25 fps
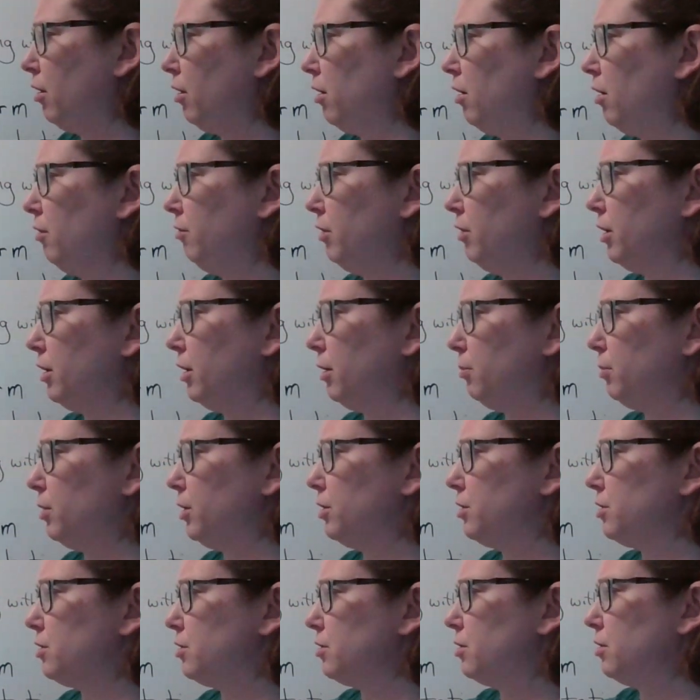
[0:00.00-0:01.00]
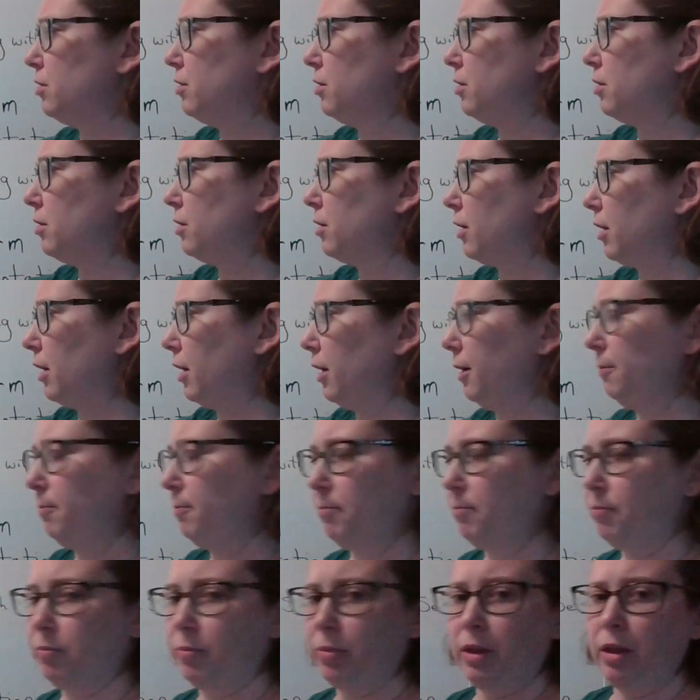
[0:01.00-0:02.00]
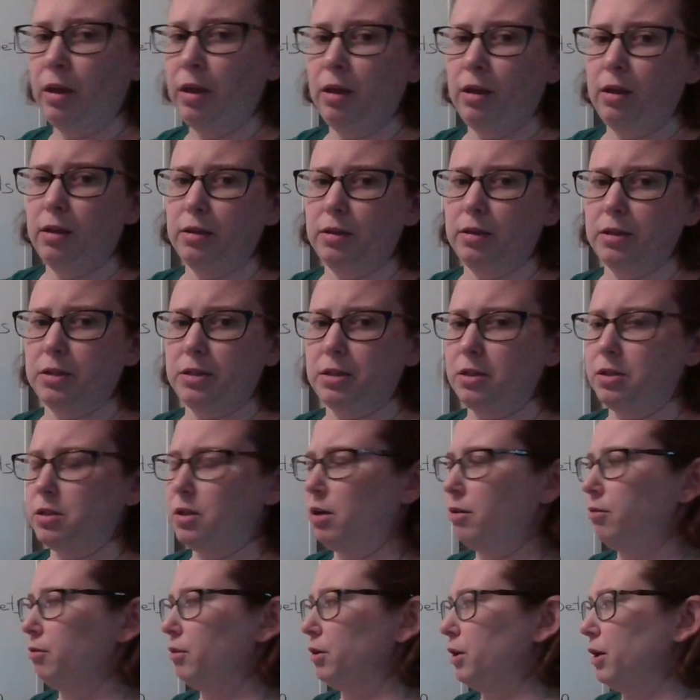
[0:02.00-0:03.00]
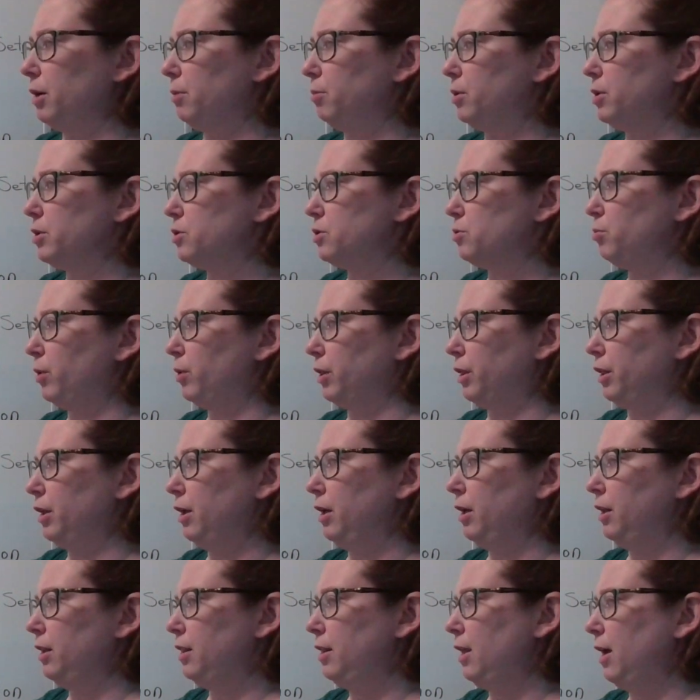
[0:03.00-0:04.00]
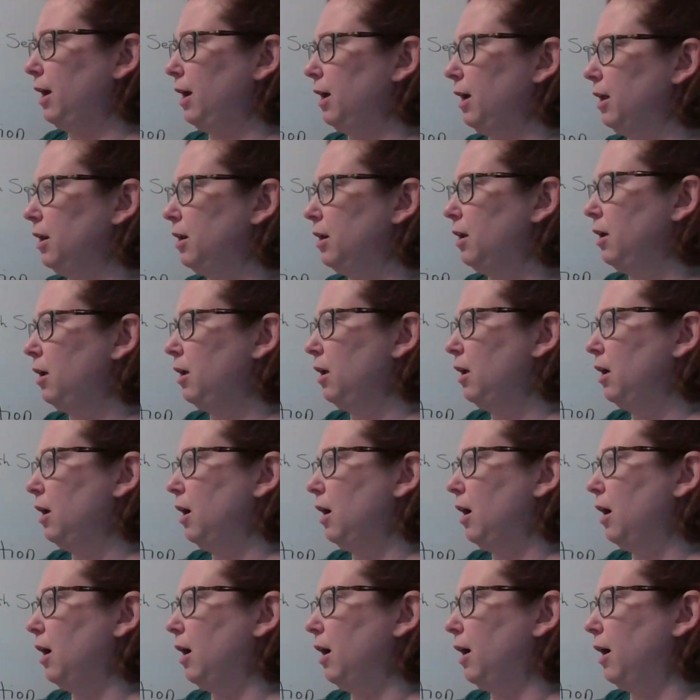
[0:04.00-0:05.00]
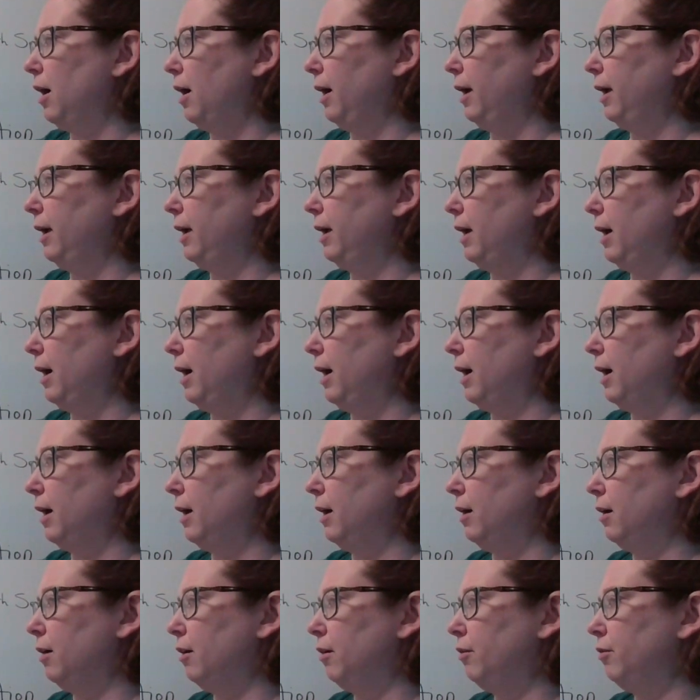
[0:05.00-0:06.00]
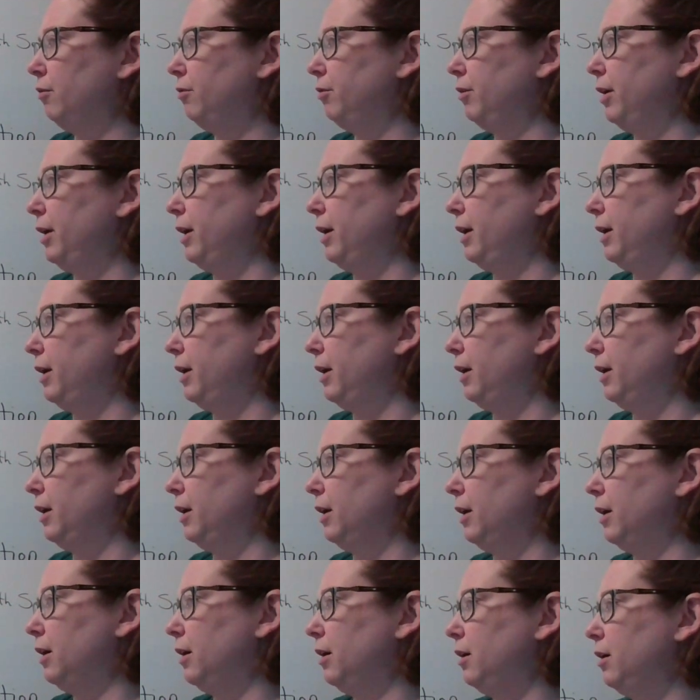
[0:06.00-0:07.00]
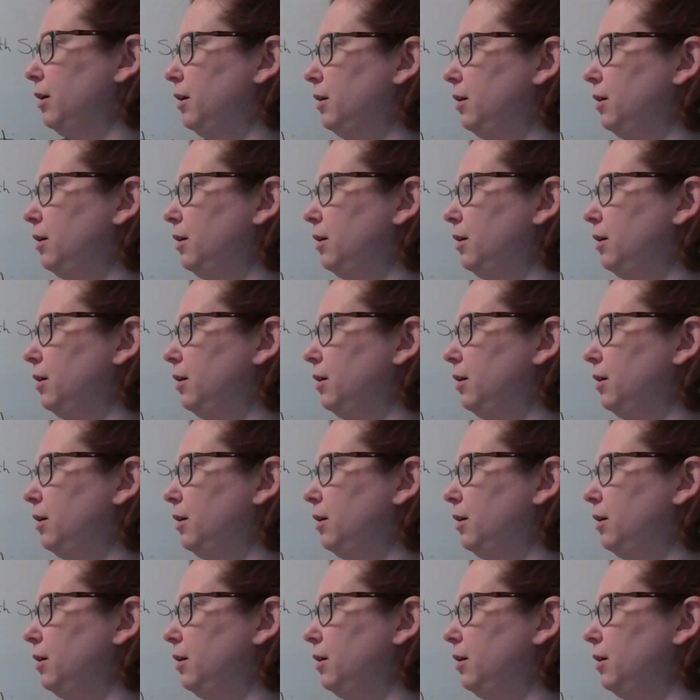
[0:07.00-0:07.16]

all real numbers, okay? This is all real numbers. Within that, I have a